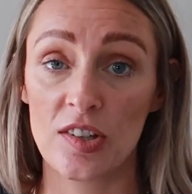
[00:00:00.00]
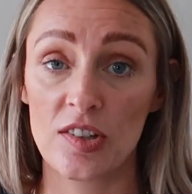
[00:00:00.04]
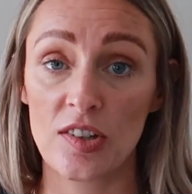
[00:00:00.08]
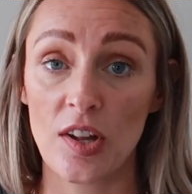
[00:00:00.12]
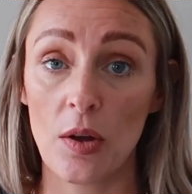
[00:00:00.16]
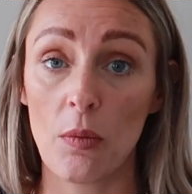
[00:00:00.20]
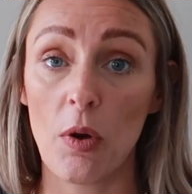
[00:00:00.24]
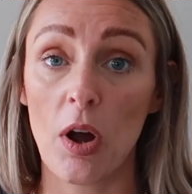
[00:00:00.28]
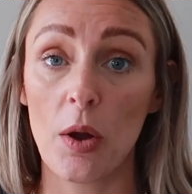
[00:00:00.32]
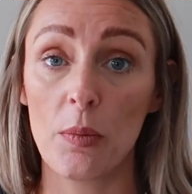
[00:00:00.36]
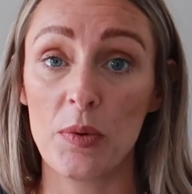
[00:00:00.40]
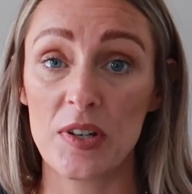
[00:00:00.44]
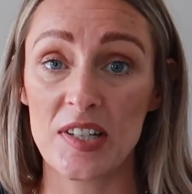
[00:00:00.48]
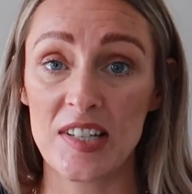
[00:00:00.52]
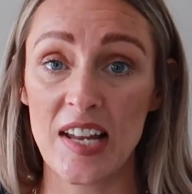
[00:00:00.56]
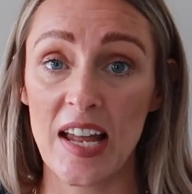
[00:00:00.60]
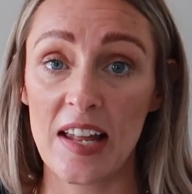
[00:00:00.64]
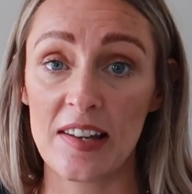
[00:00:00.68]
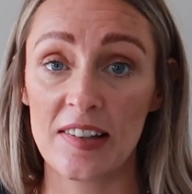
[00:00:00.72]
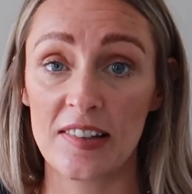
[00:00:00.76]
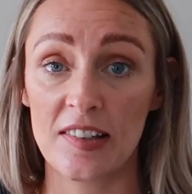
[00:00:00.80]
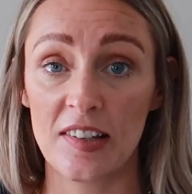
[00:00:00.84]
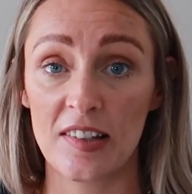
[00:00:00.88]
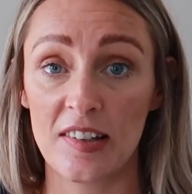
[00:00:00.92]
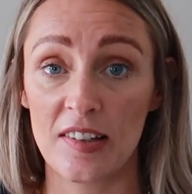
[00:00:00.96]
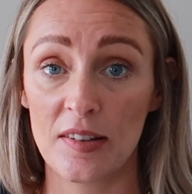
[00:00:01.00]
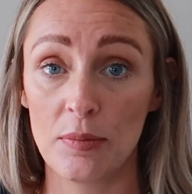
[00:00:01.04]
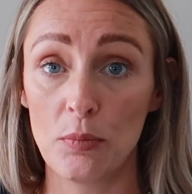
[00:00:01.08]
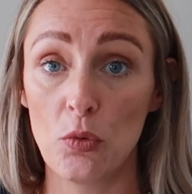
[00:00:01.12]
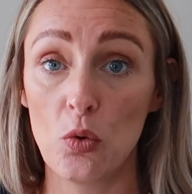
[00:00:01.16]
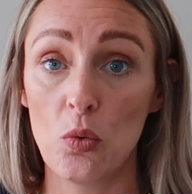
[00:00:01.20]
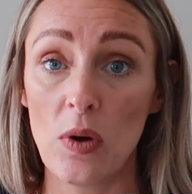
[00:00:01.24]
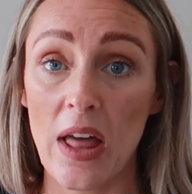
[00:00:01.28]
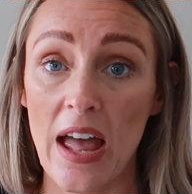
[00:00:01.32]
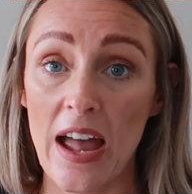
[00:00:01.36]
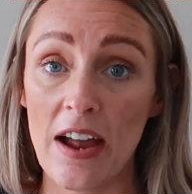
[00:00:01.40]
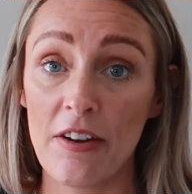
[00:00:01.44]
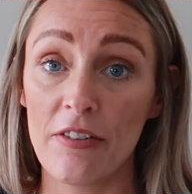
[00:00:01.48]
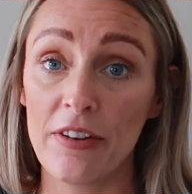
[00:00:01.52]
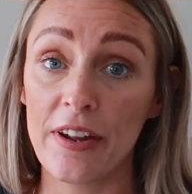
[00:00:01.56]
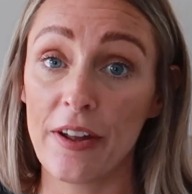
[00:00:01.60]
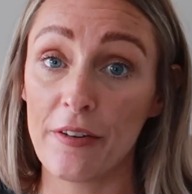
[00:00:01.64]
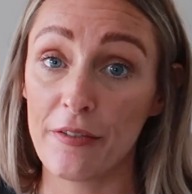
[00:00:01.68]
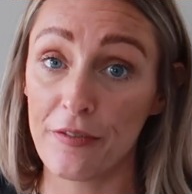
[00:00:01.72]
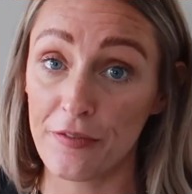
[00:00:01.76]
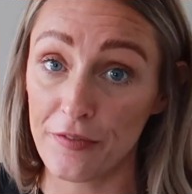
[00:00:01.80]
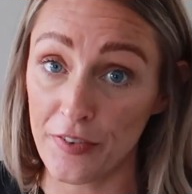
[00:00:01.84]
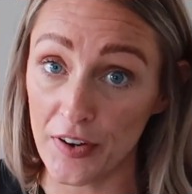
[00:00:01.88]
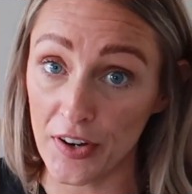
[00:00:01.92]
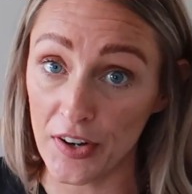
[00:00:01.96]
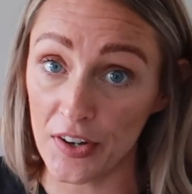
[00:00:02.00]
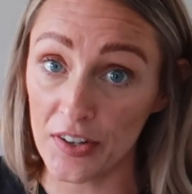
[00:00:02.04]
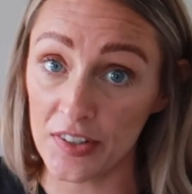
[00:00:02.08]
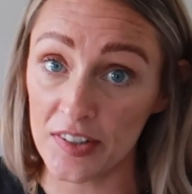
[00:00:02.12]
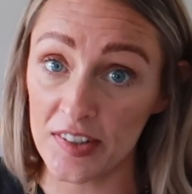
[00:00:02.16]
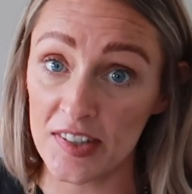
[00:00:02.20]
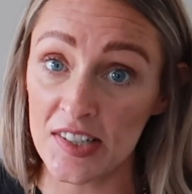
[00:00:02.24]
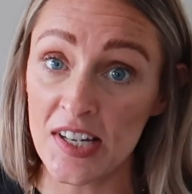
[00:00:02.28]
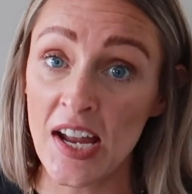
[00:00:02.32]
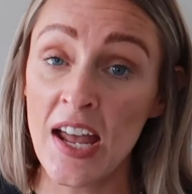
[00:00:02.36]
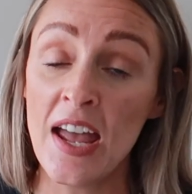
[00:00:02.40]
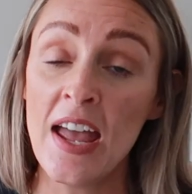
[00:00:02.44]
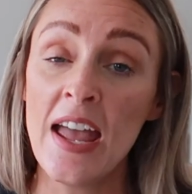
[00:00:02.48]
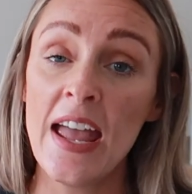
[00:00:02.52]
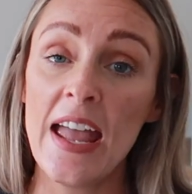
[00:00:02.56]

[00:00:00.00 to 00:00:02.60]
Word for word: so I would test a small area first.